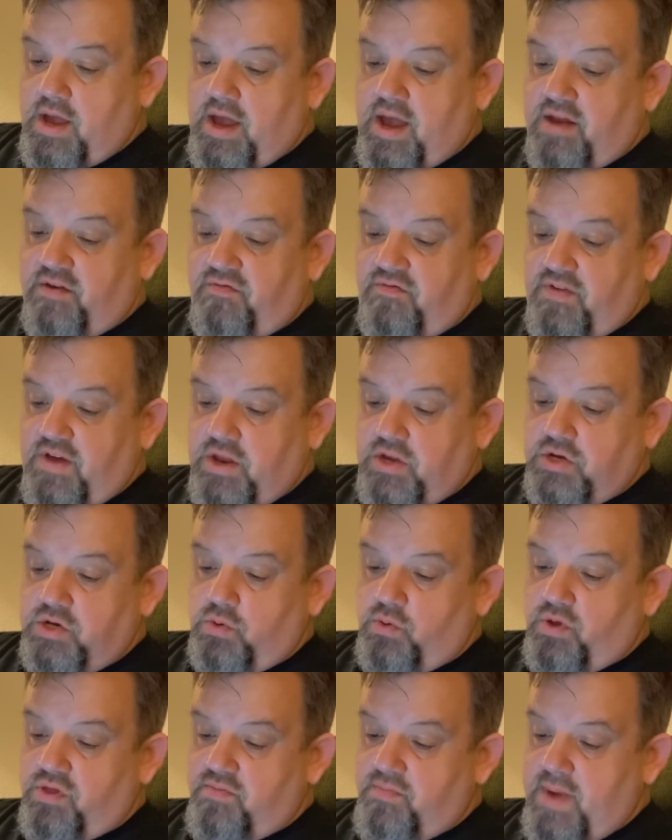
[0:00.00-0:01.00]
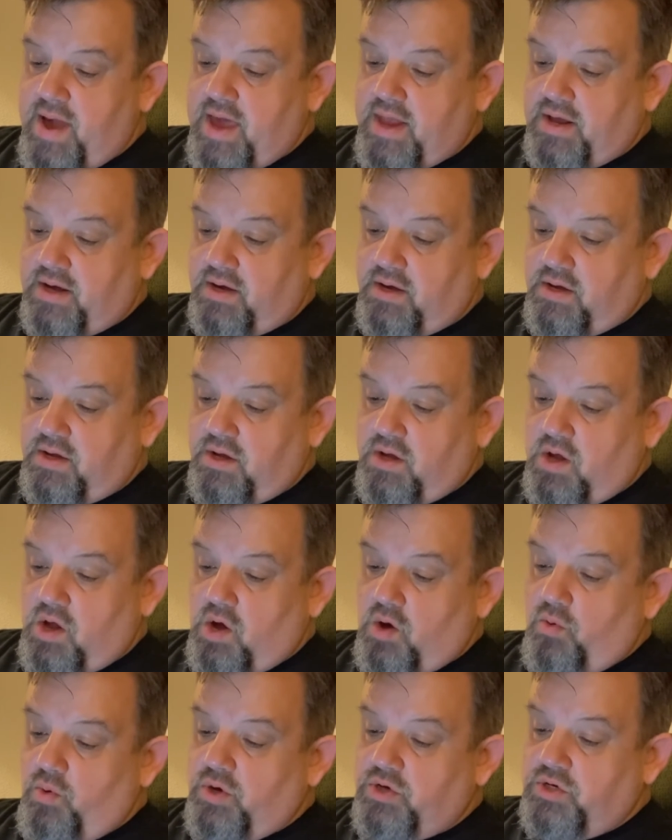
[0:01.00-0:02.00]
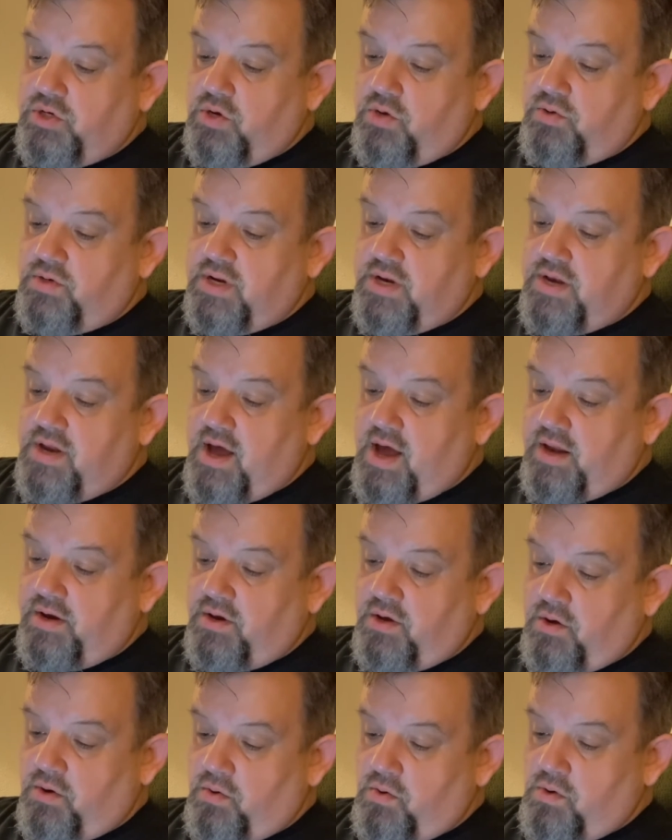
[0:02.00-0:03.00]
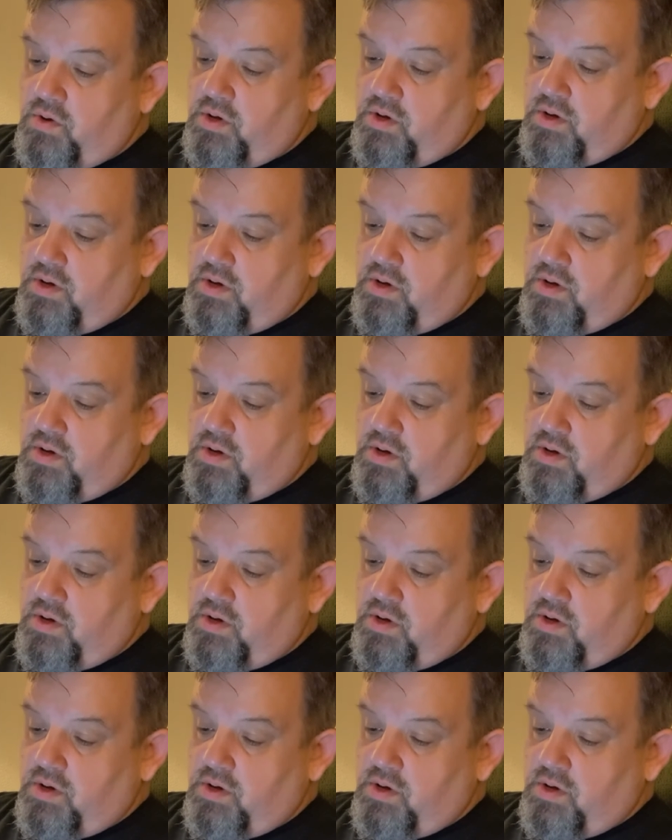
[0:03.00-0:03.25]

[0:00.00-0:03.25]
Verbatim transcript: and feed you with manna, which you did not know,